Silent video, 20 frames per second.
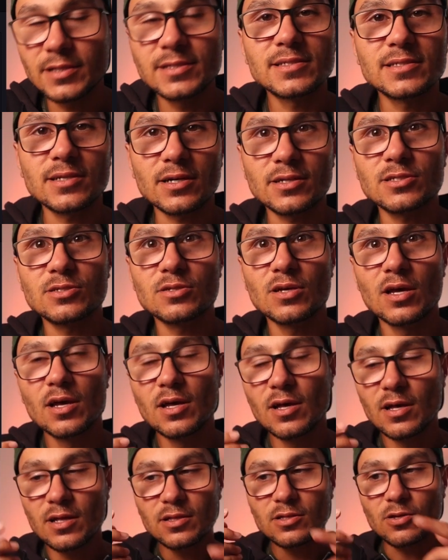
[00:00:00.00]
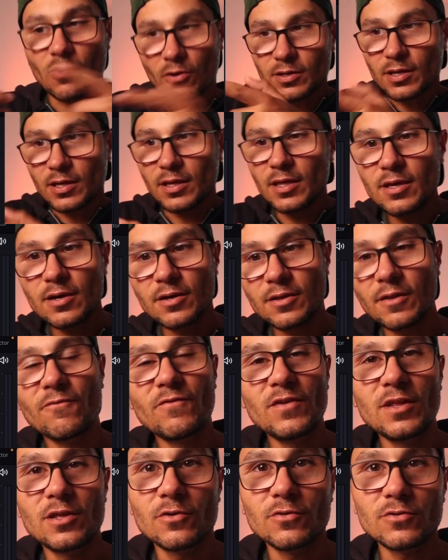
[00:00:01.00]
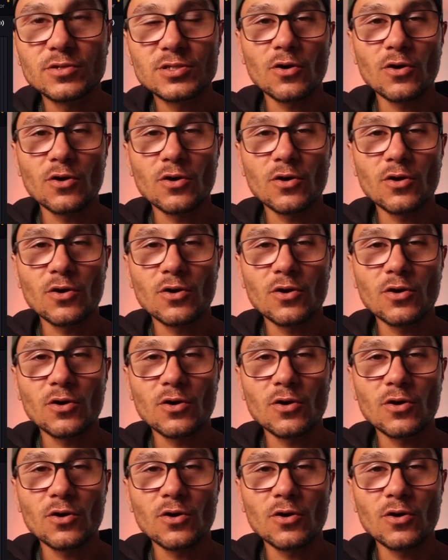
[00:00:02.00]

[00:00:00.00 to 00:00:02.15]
it starts talking here in the video.